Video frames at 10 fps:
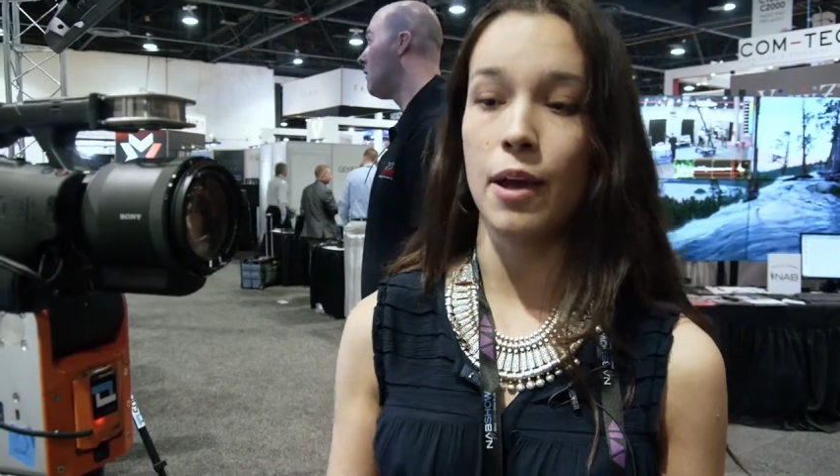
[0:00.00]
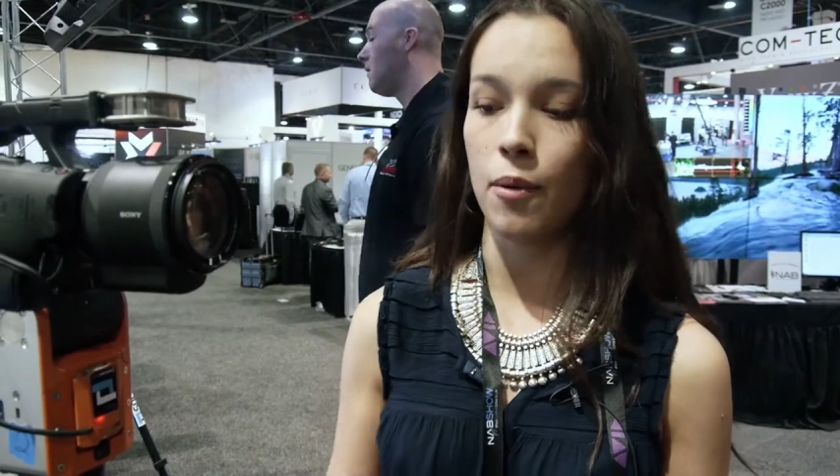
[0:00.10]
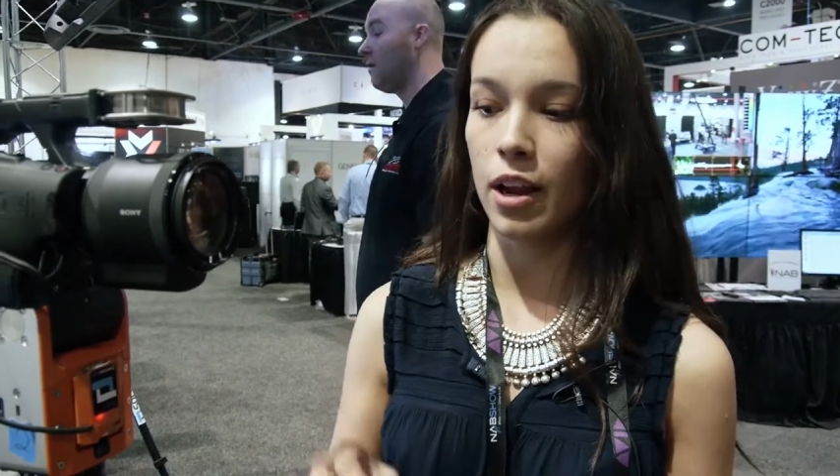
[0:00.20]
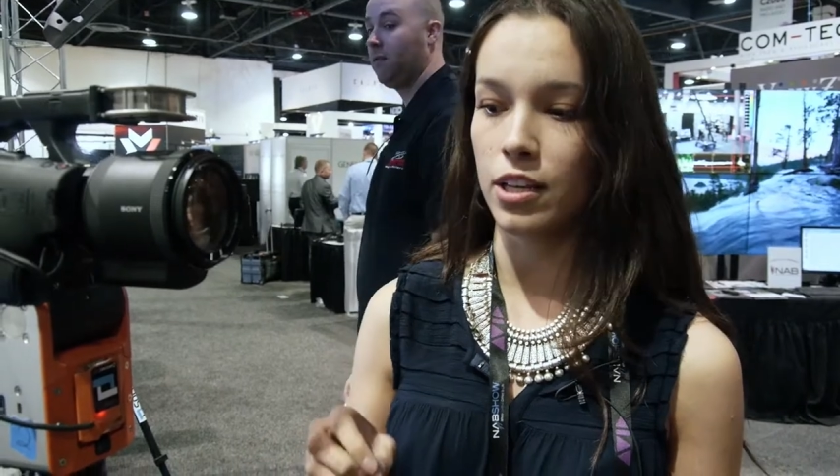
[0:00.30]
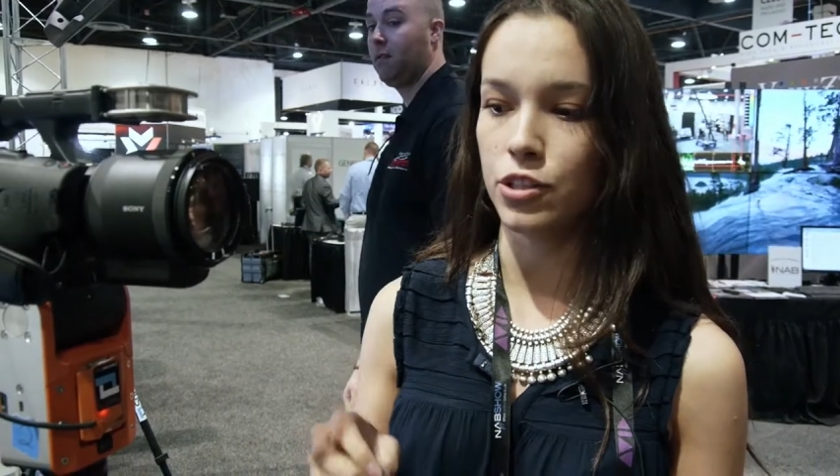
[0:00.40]
I
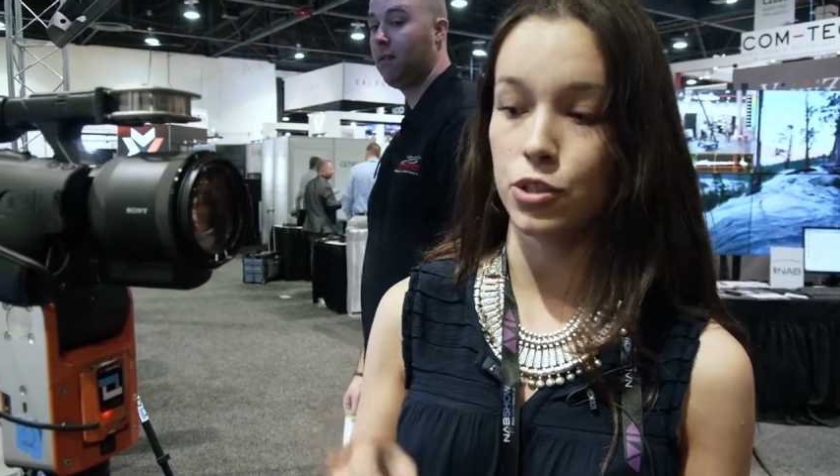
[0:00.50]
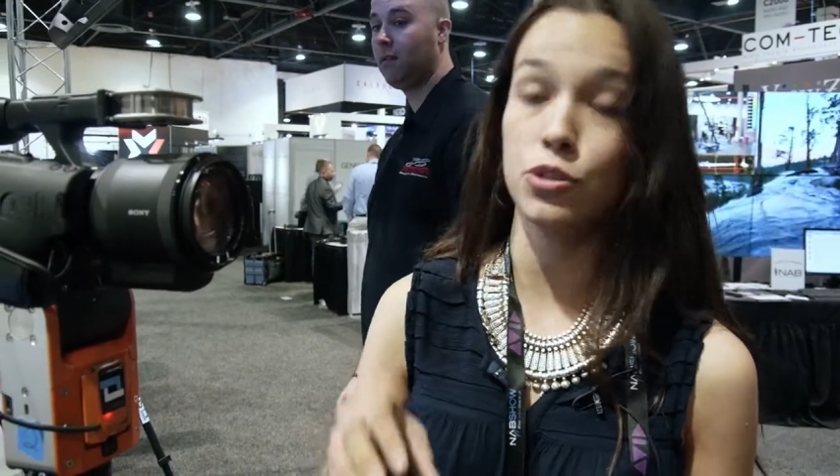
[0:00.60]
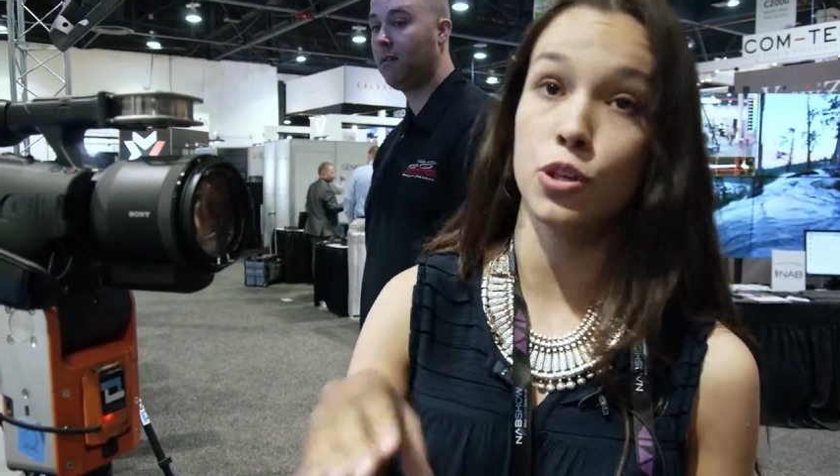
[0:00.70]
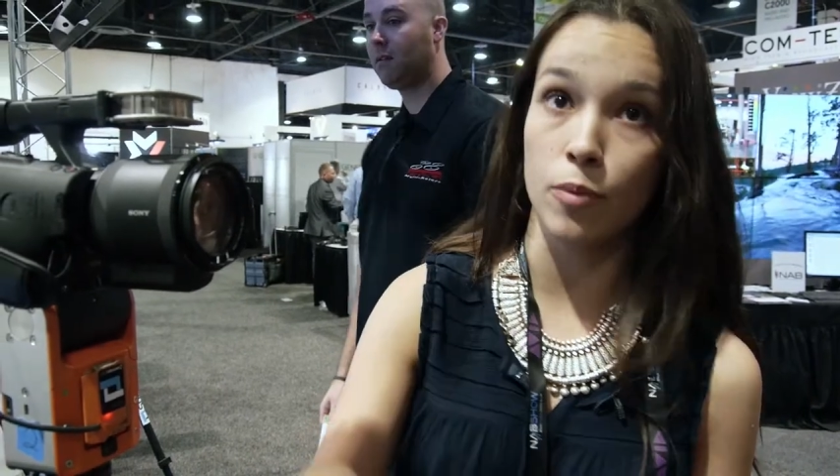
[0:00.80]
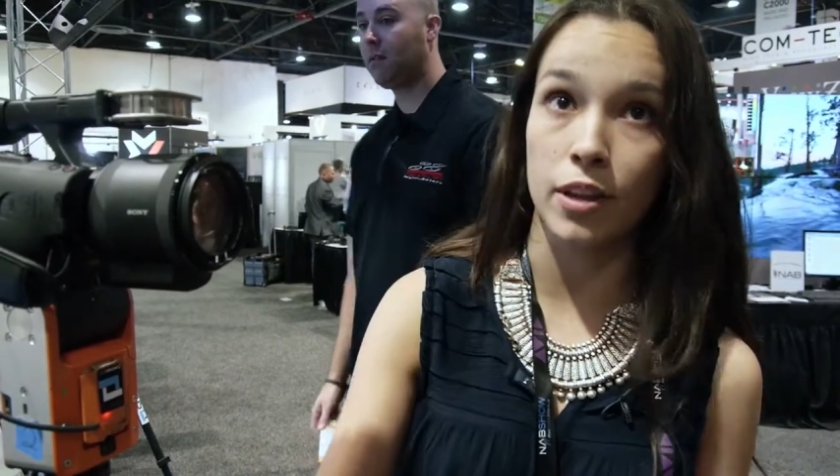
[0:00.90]
want it
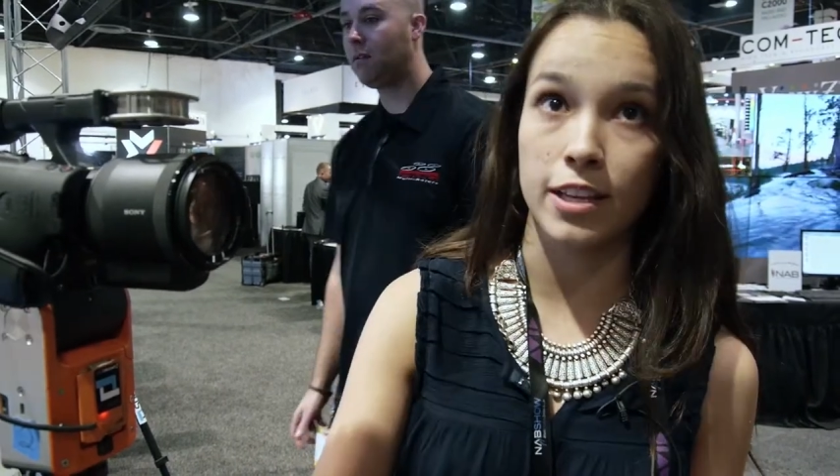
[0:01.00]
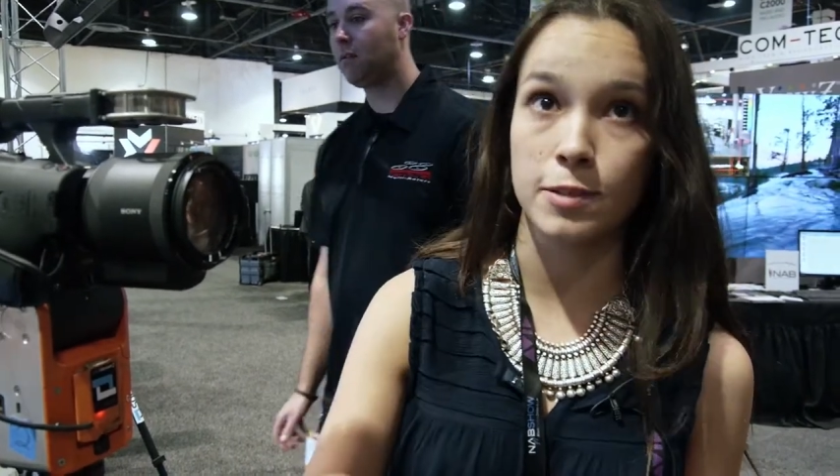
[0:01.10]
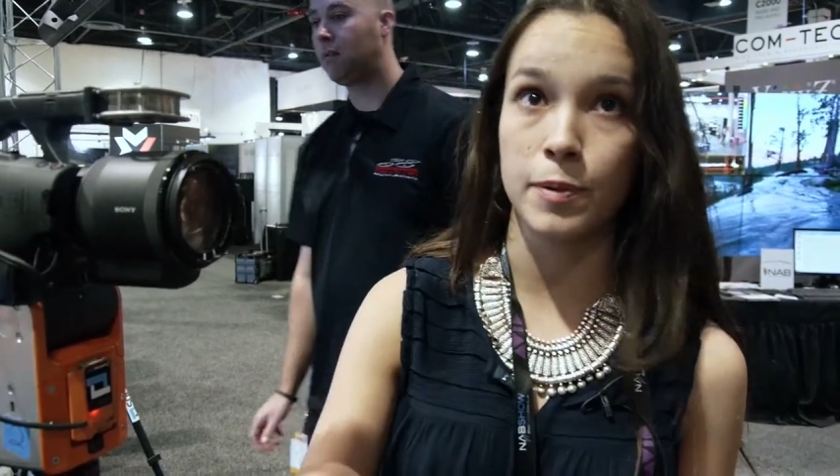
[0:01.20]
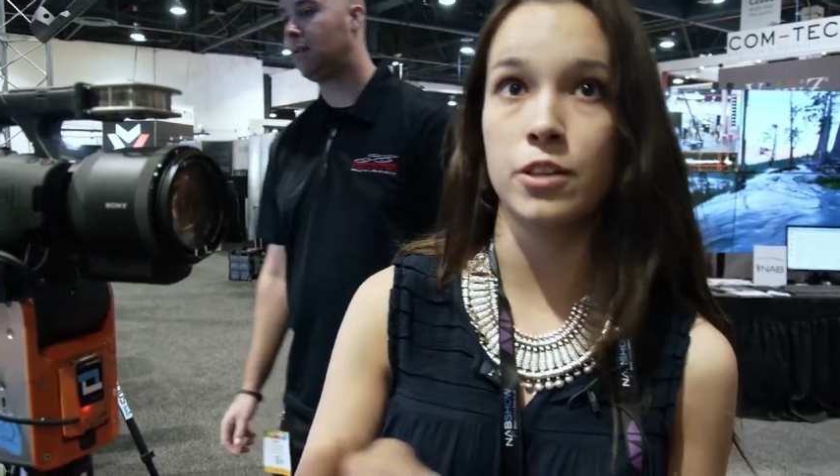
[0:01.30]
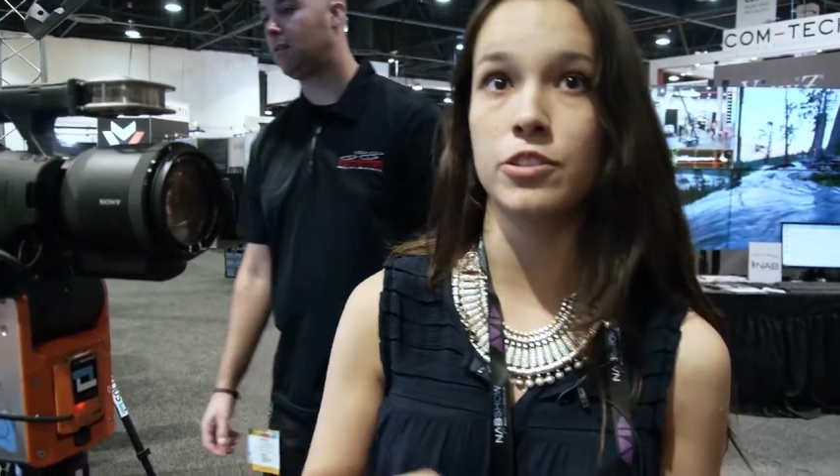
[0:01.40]
to zoom on
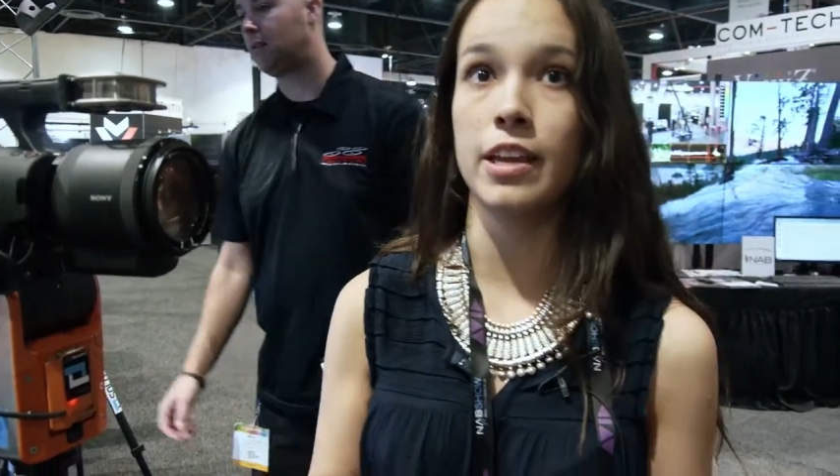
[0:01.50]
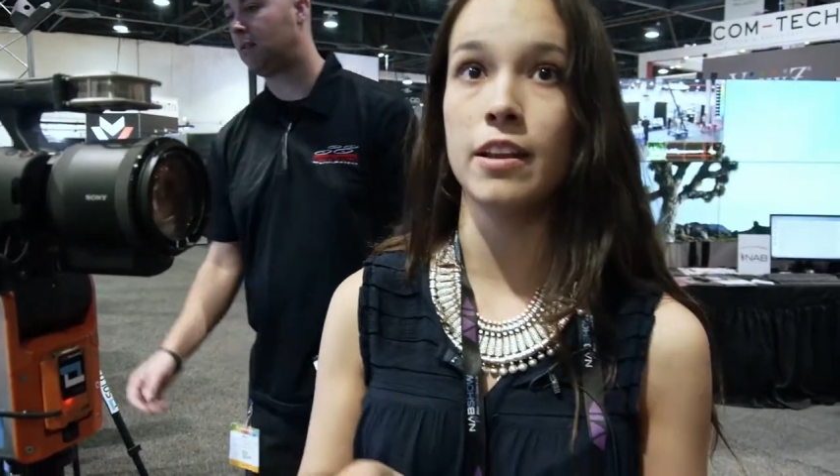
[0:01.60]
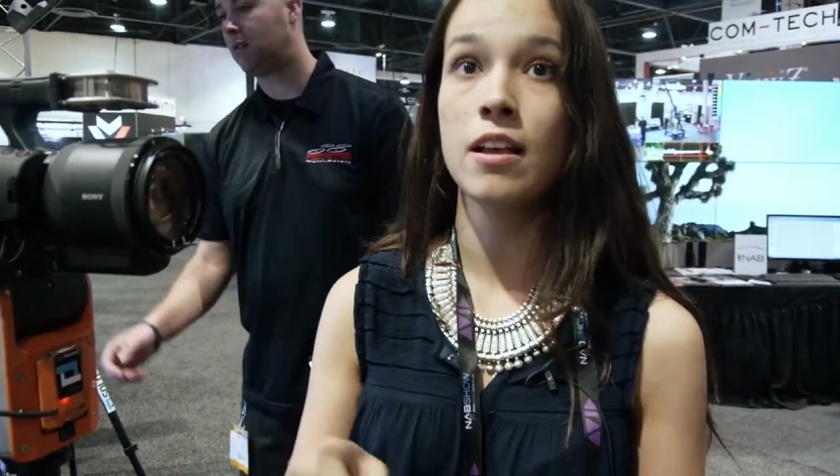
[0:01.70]
this person.